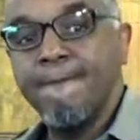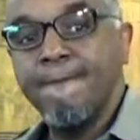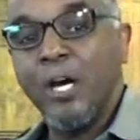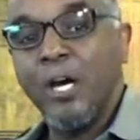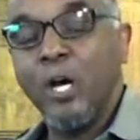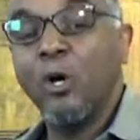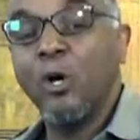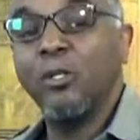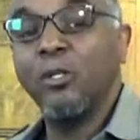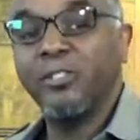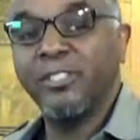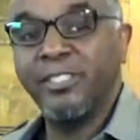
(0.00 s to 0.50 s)

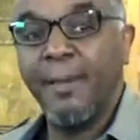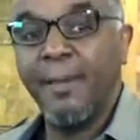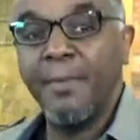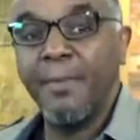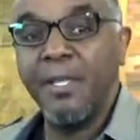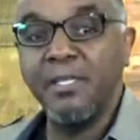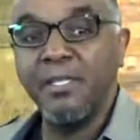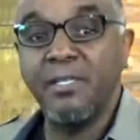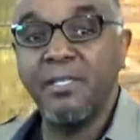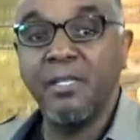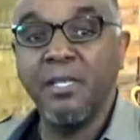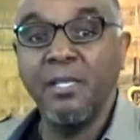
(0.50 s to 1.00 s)
Earl
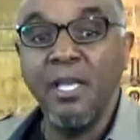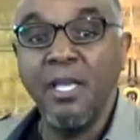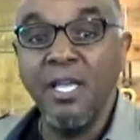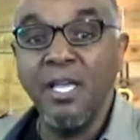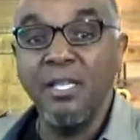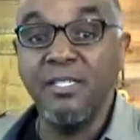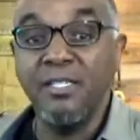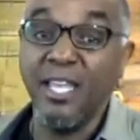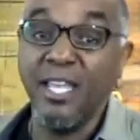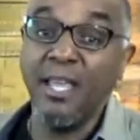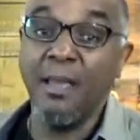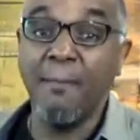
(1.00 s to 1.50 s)
Simmons,
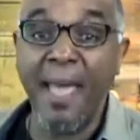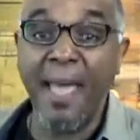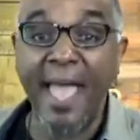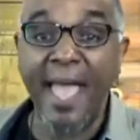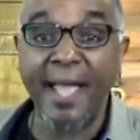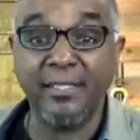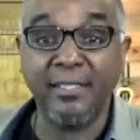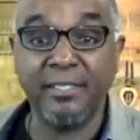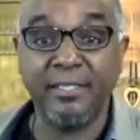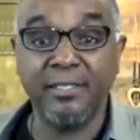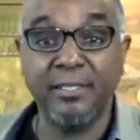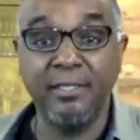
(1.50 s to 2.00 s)

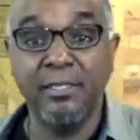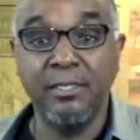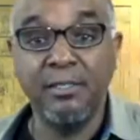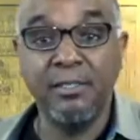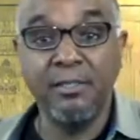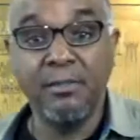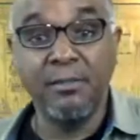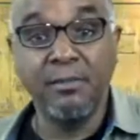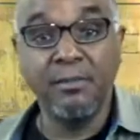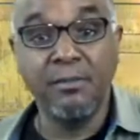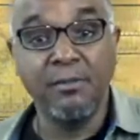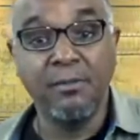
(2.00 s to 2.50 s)
DMX,
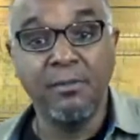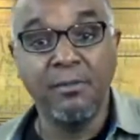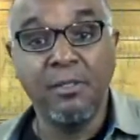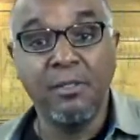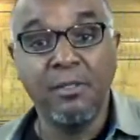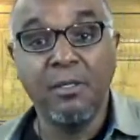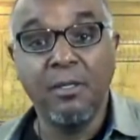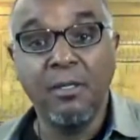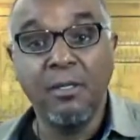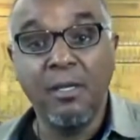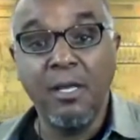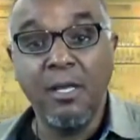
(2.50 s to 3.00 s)

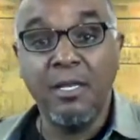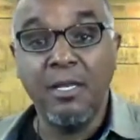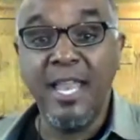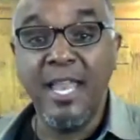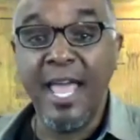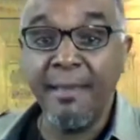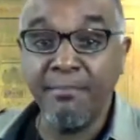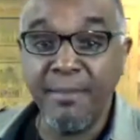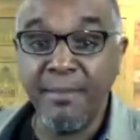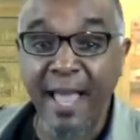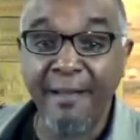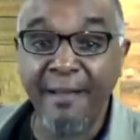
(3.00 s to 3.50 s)

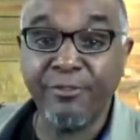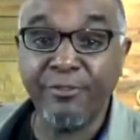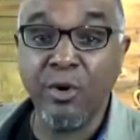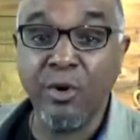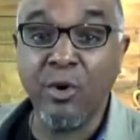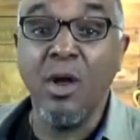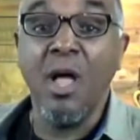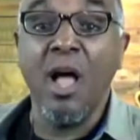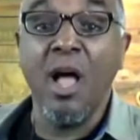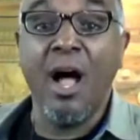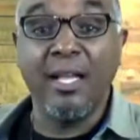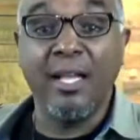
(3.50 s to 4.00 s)
named
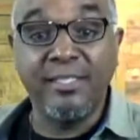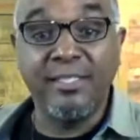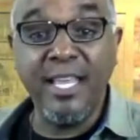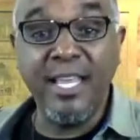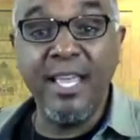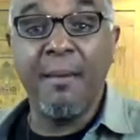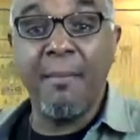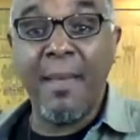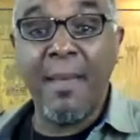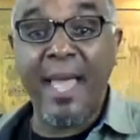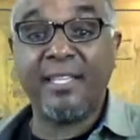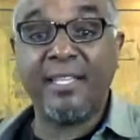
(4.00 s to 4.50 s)
after a
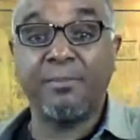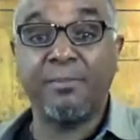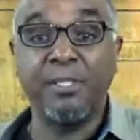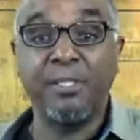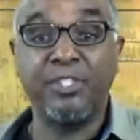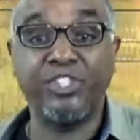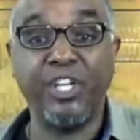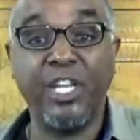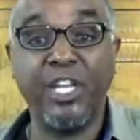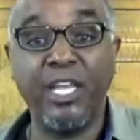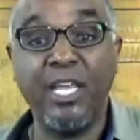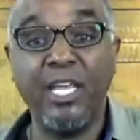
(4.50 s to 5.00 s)
DMX
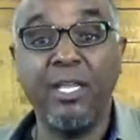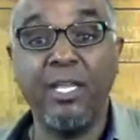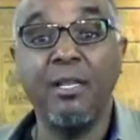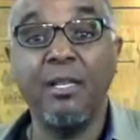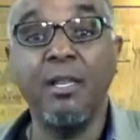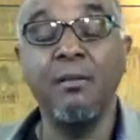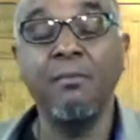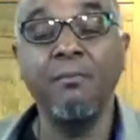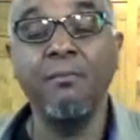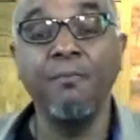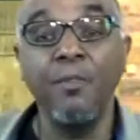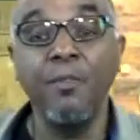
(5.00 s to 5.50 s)
machine.
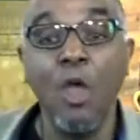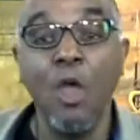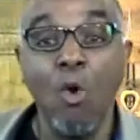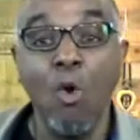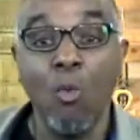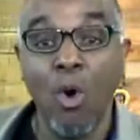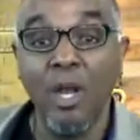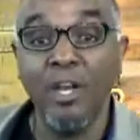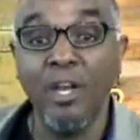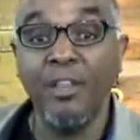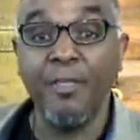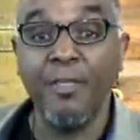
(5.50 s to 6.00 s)

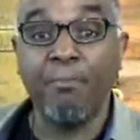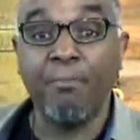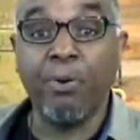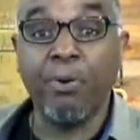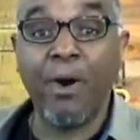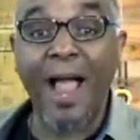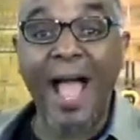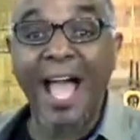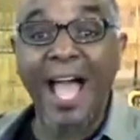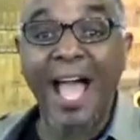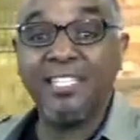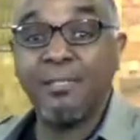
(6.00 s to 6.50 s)
one of the
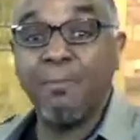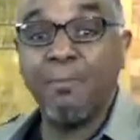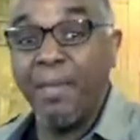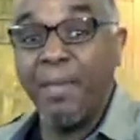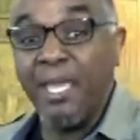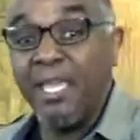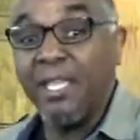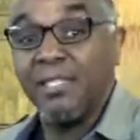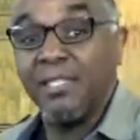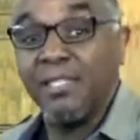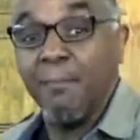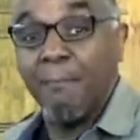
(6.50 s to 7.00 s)
prized
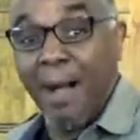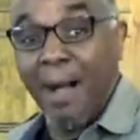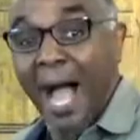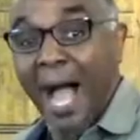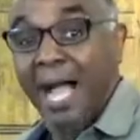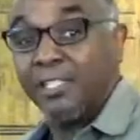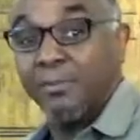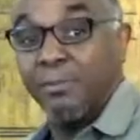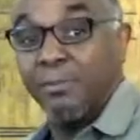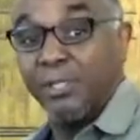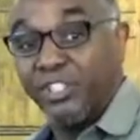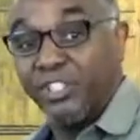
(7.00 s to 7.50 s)

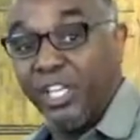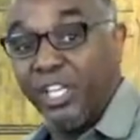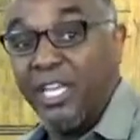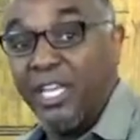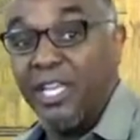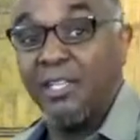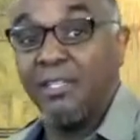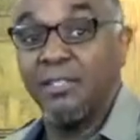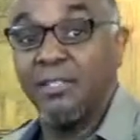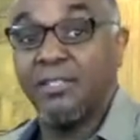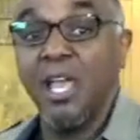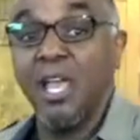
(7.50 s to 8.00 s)
beatbox
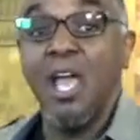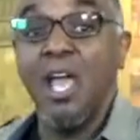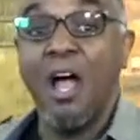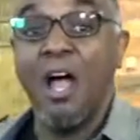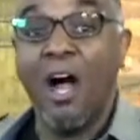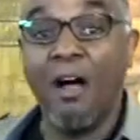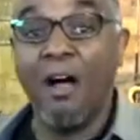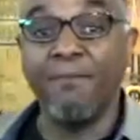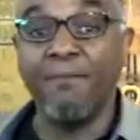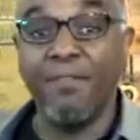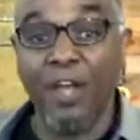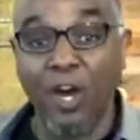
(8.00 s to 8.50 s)
machines
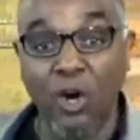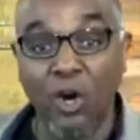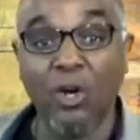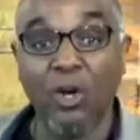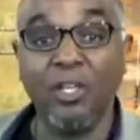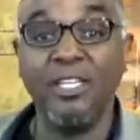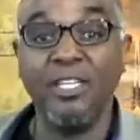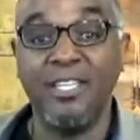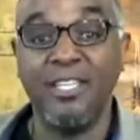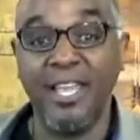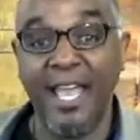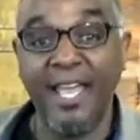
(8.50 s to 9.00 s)
of the
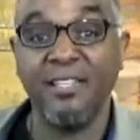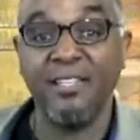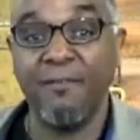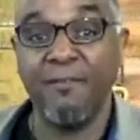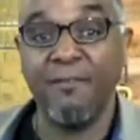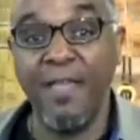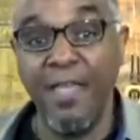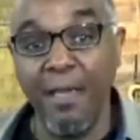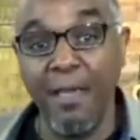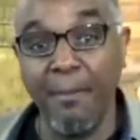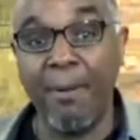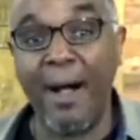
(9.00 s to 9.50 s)
early days
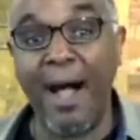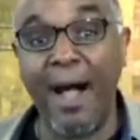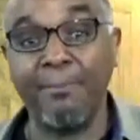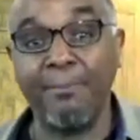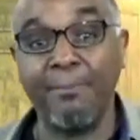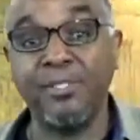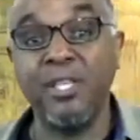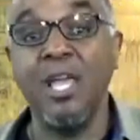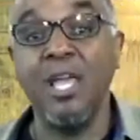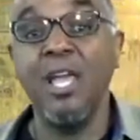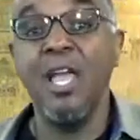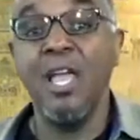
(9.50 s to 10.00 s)
of
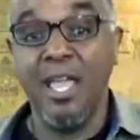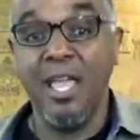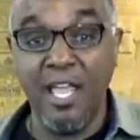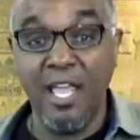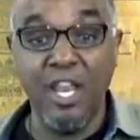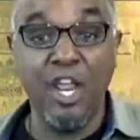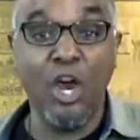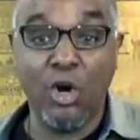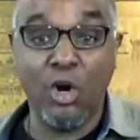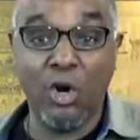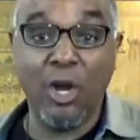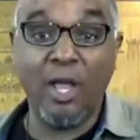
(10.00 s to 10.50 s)
hip-hop
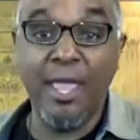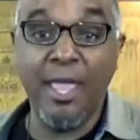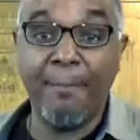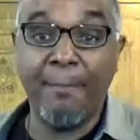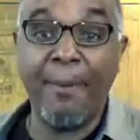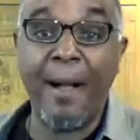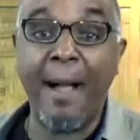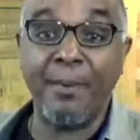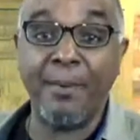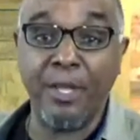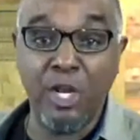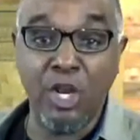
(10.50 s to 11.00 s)
in
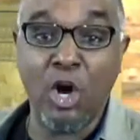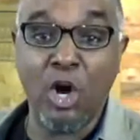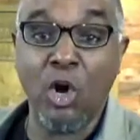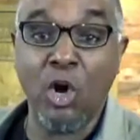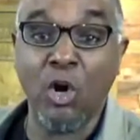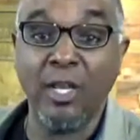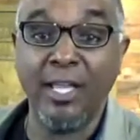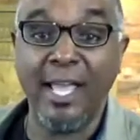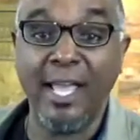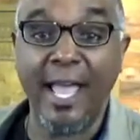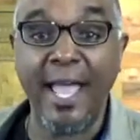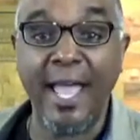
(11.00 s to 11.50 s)
the
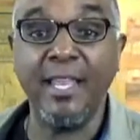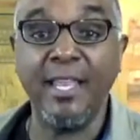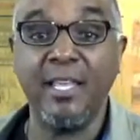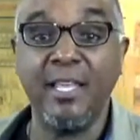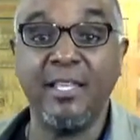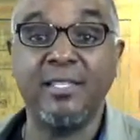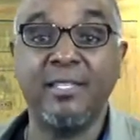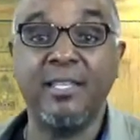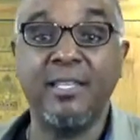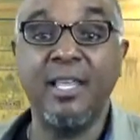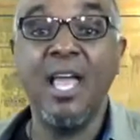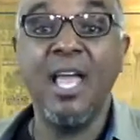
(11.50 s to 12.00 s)
early
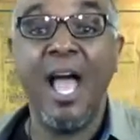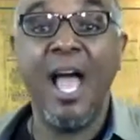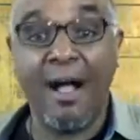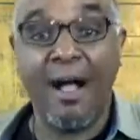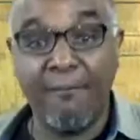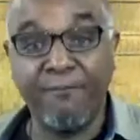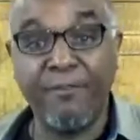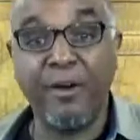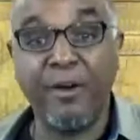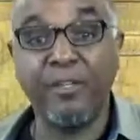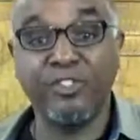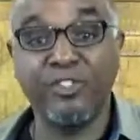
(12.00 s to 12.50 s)
80s.
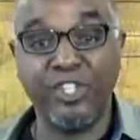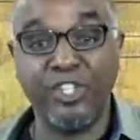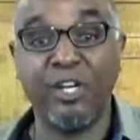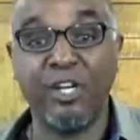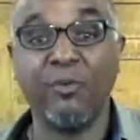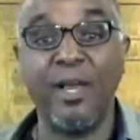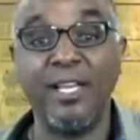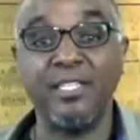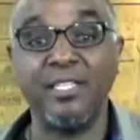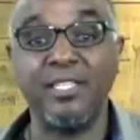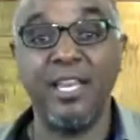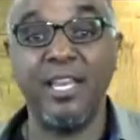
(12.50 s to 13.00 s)
I'm first
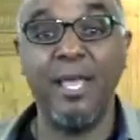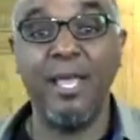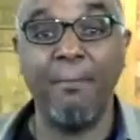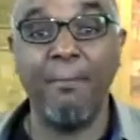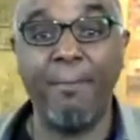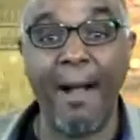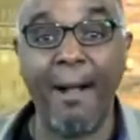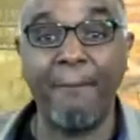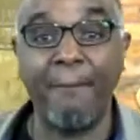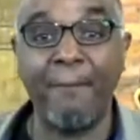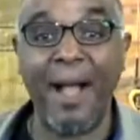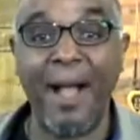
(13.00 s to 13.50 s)
generation
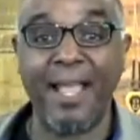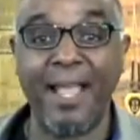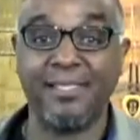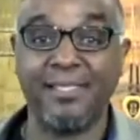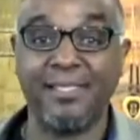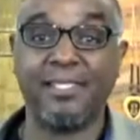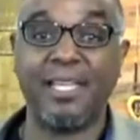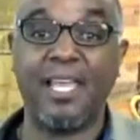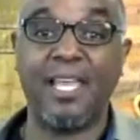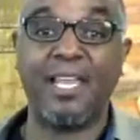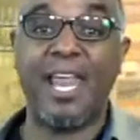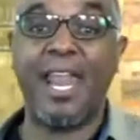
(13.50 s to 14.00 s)
hip-hop, I can
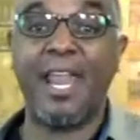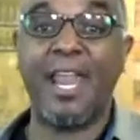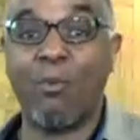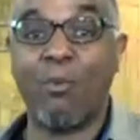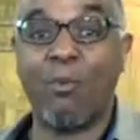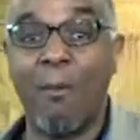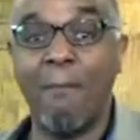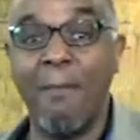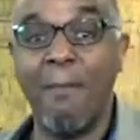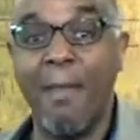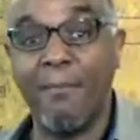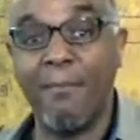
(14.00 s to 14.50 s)
say that. I
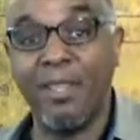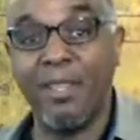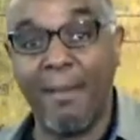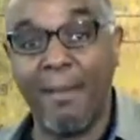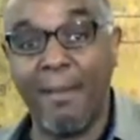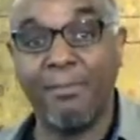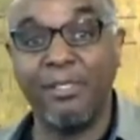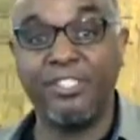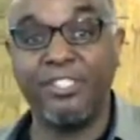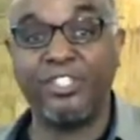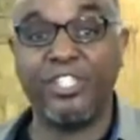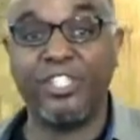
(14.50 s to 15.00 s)
remember
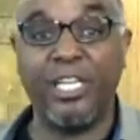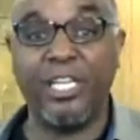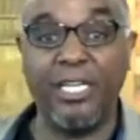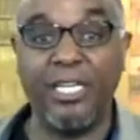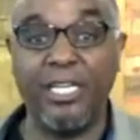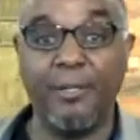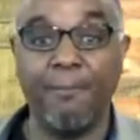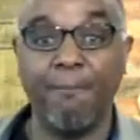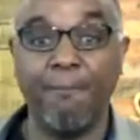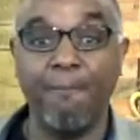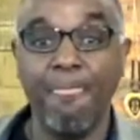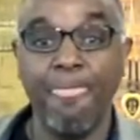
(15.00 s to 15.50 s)
that
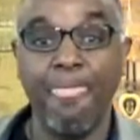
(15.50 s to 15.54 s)
machine.